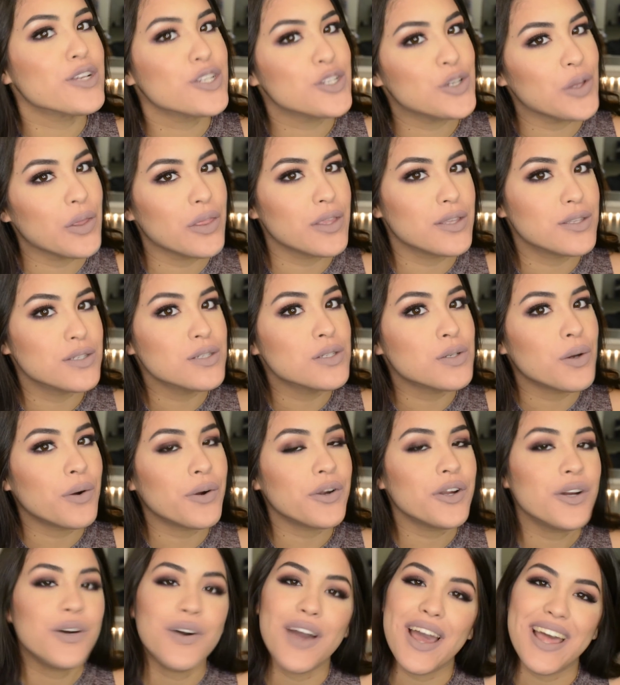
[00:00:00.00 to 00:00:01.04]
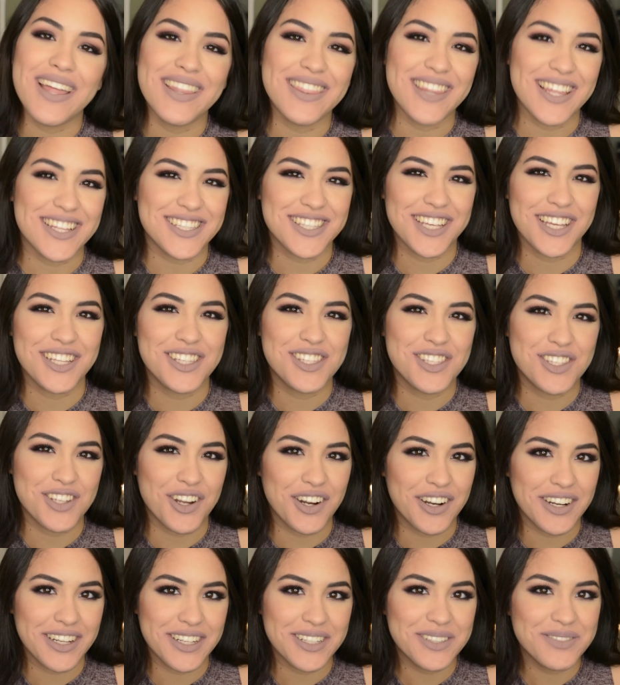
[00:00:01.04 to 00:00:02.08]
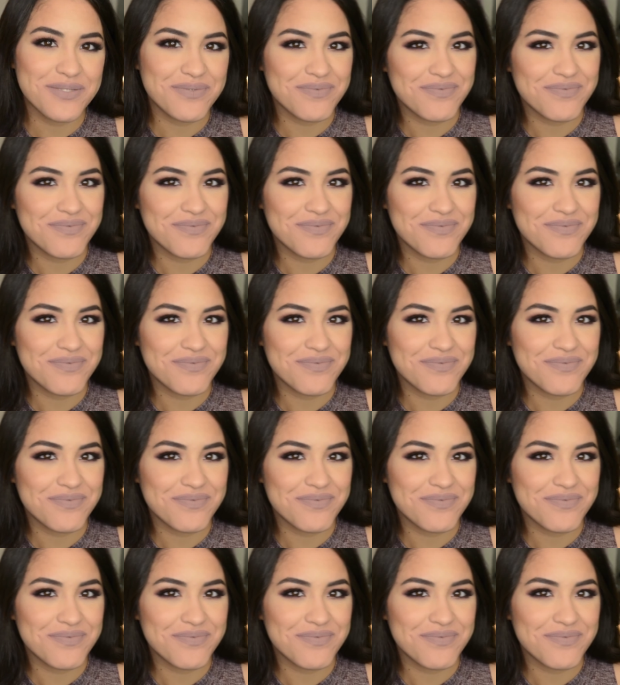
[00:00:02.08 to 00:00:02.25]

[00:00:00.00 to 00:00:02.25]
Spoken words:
enjoyed this tutorial and let's get started.